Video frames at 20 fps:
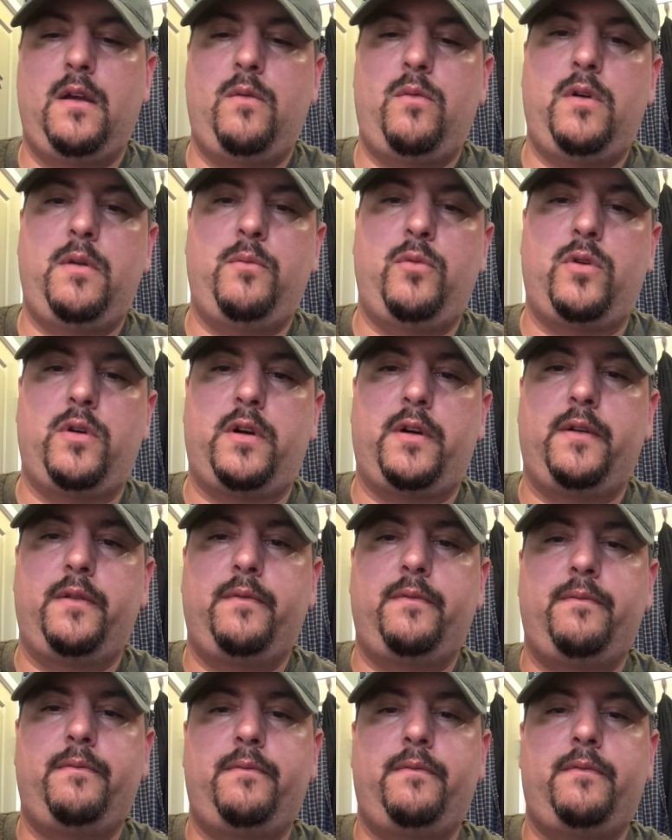One more.
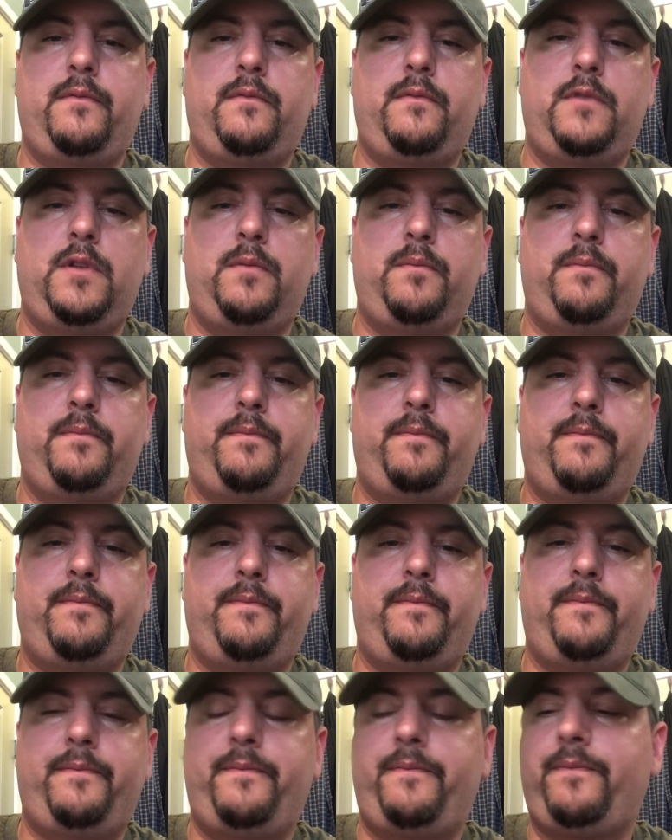Yep.
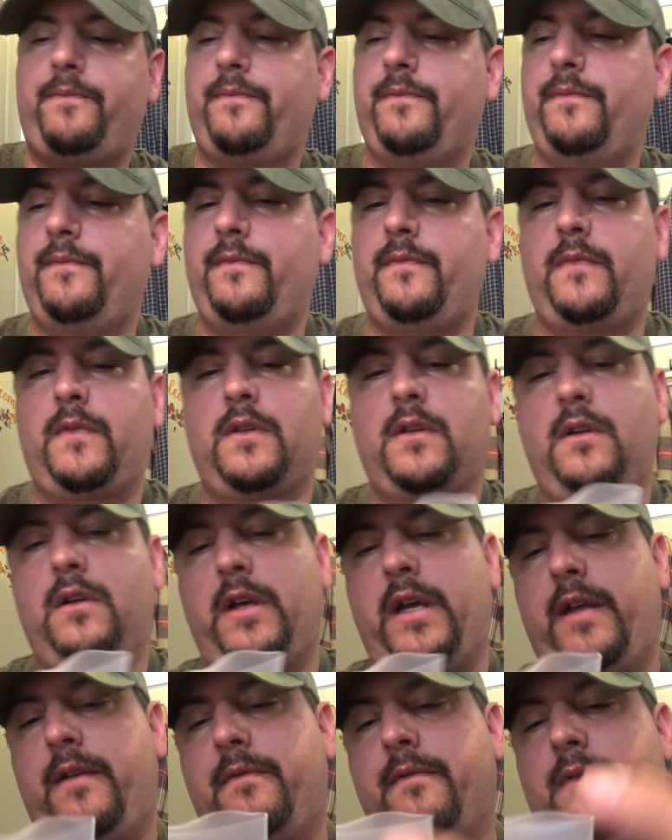
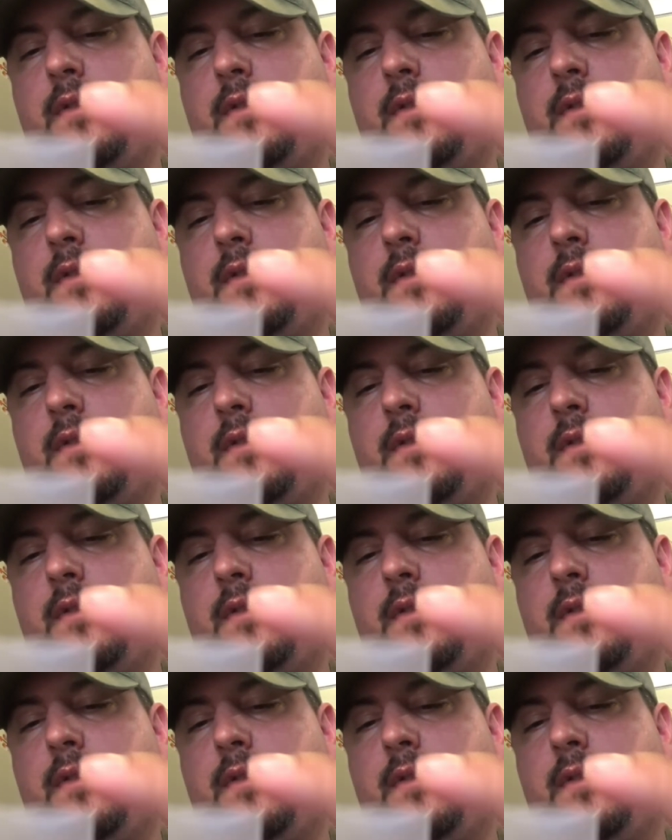Okay.